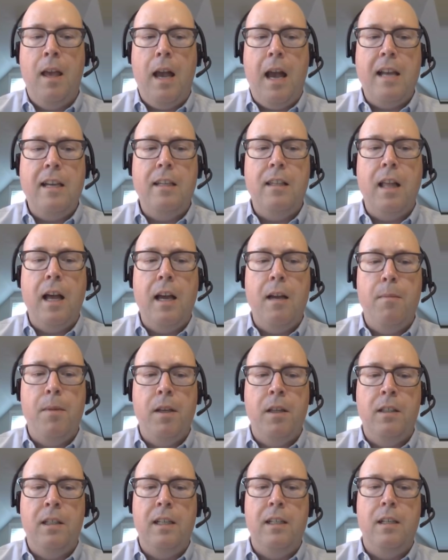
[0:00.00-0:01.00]
Any
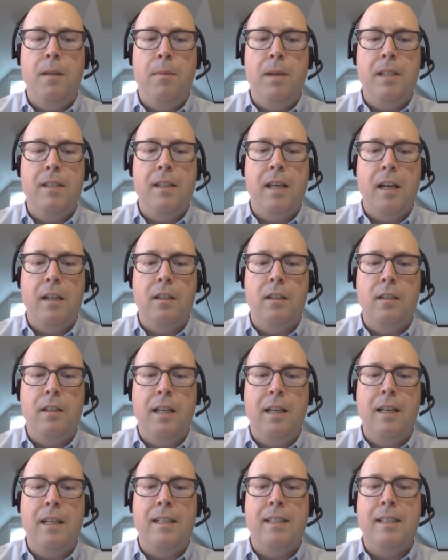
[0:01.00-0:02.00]
liability to be settled
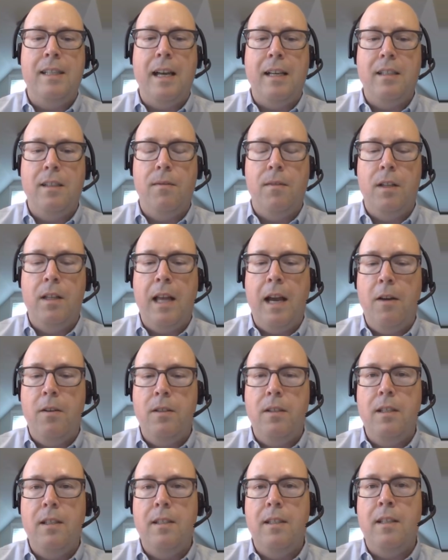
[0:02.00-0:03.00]
in excess of
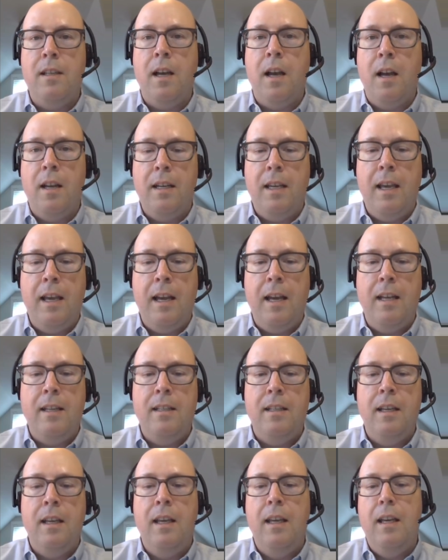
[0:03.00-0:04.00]
allowances on
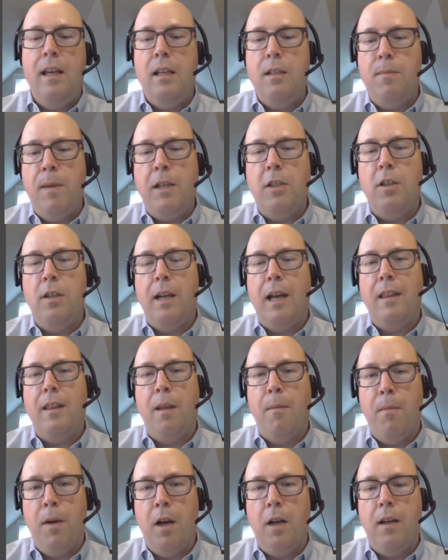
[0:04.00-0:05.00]
hand is measured at
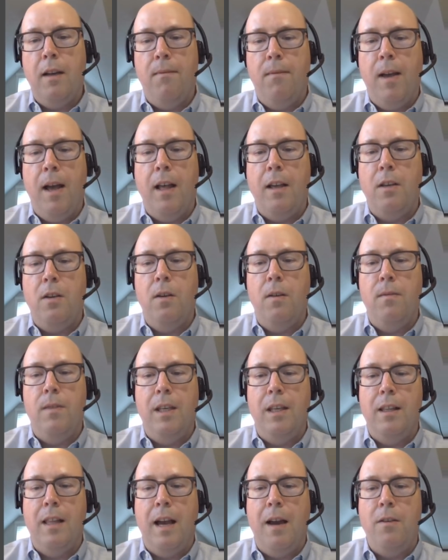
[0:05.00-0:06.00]
the market value of
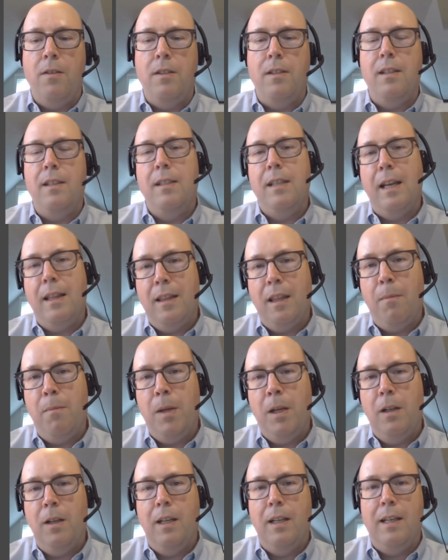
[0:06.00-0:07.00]
the allowances at the
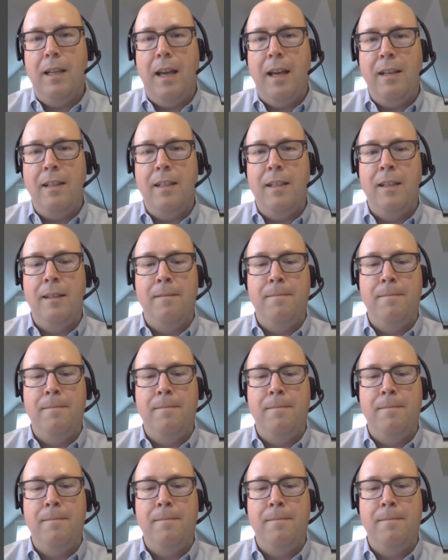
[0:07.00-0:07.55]
period end.